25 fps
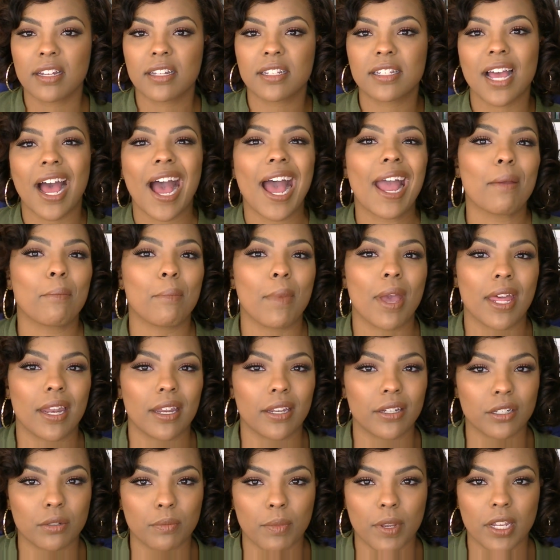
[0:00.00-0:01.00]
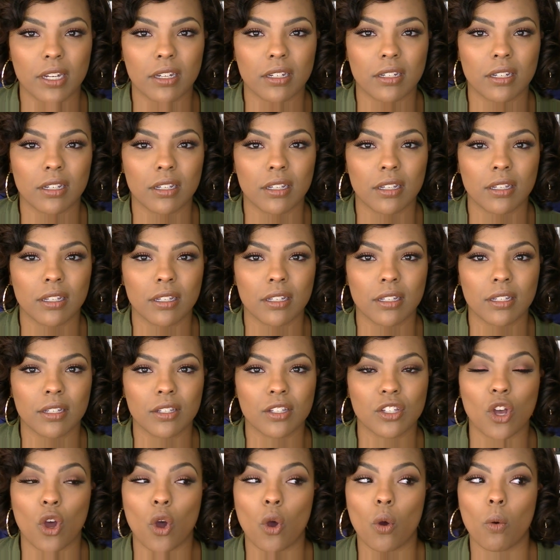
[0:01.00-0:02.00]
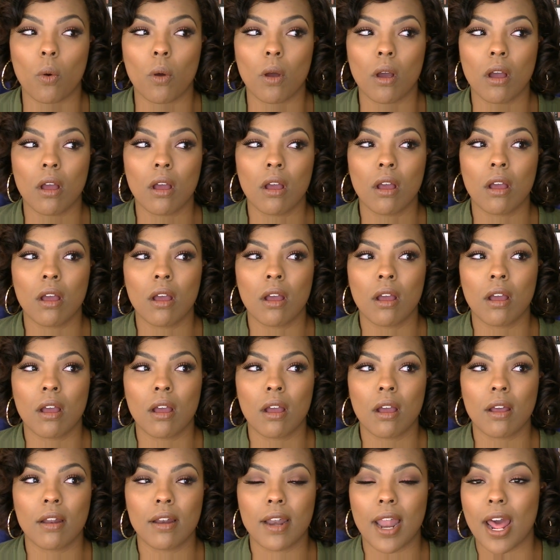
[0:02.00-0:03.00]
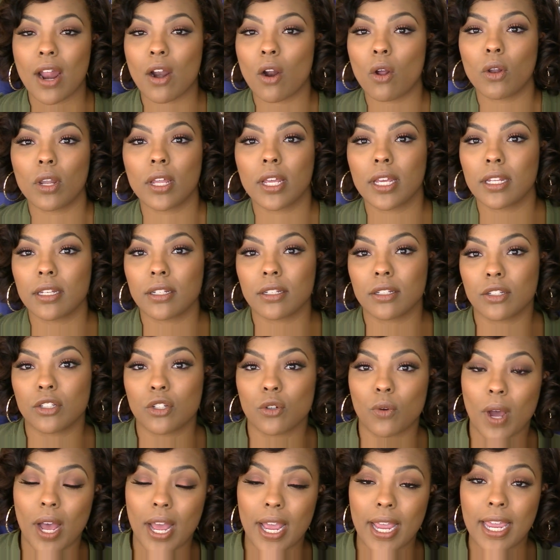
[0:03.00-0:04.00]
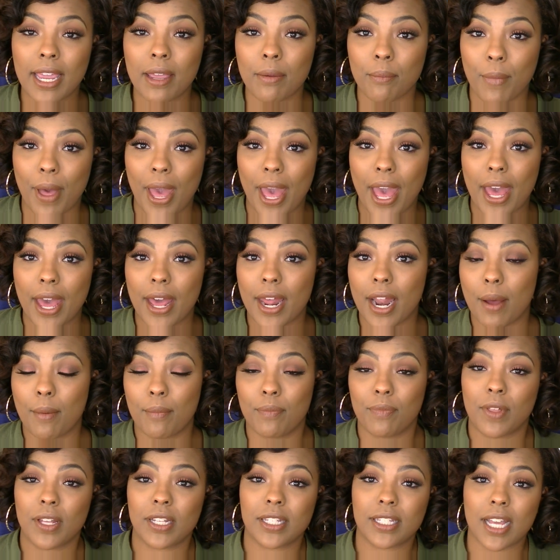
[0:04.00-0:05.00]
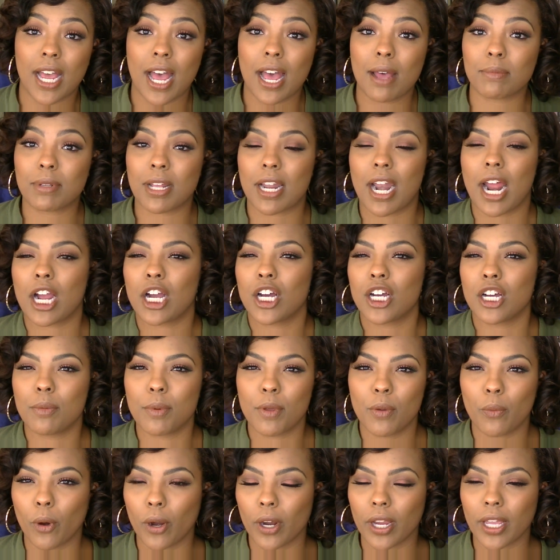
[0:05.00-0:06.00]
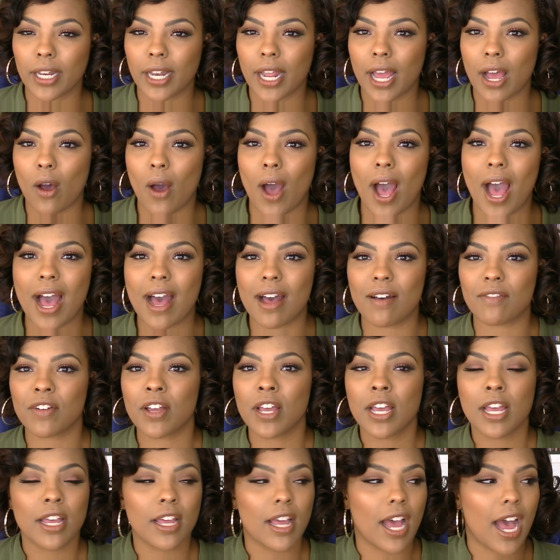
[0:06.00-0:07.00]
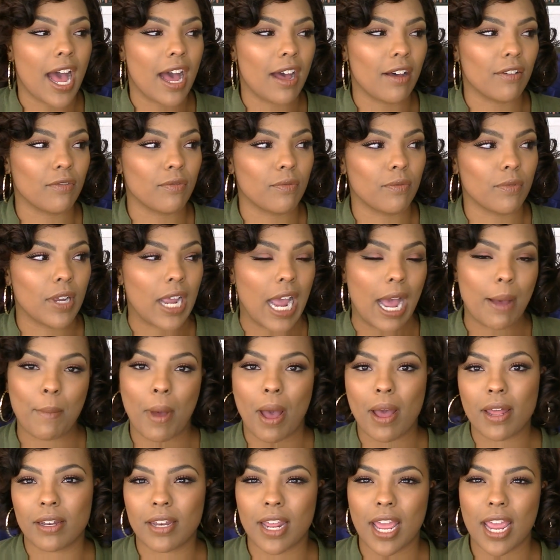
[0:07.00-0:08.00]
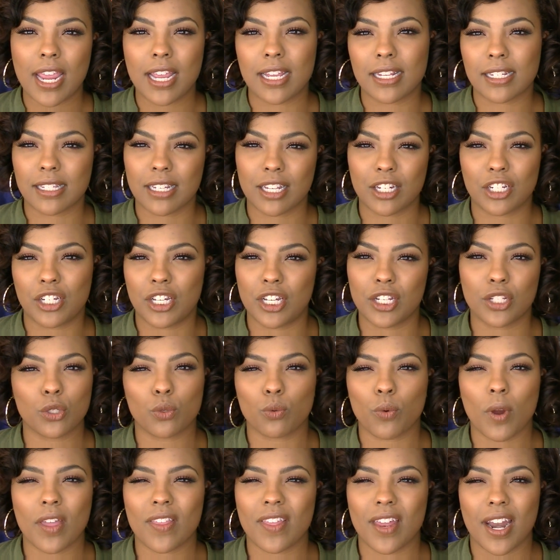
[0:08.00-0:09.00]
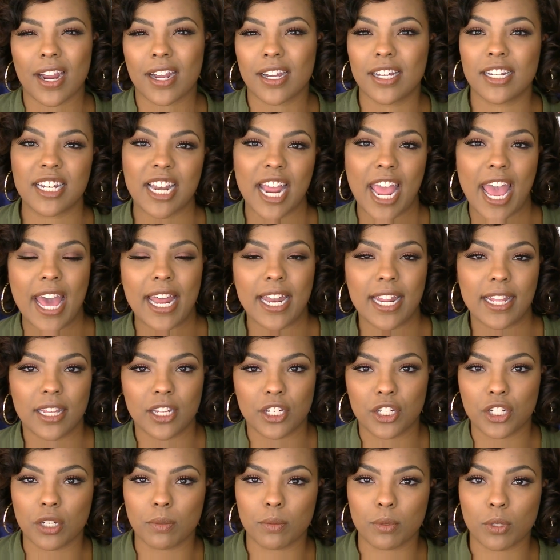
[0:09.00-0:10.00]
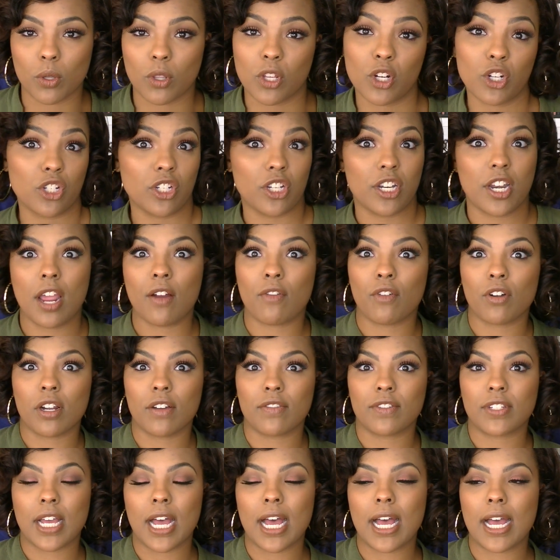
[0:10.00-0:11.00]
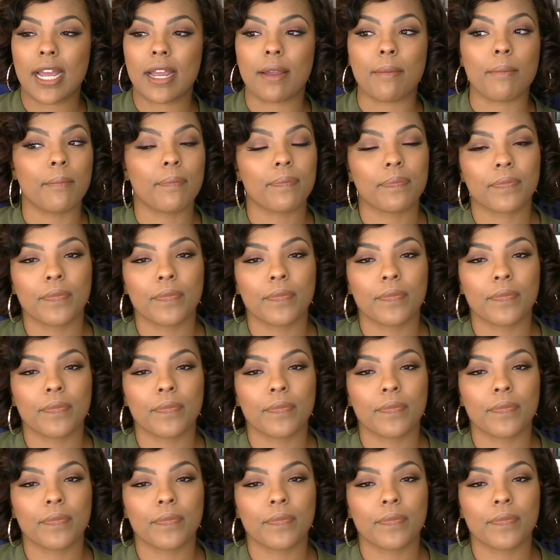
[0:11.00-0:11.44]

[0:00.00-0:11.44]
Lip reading: time management. So not only do I eat bad, the times that I could be working out, I've got my day in such disarray that I couldn't add in the gym, so there's never enough time.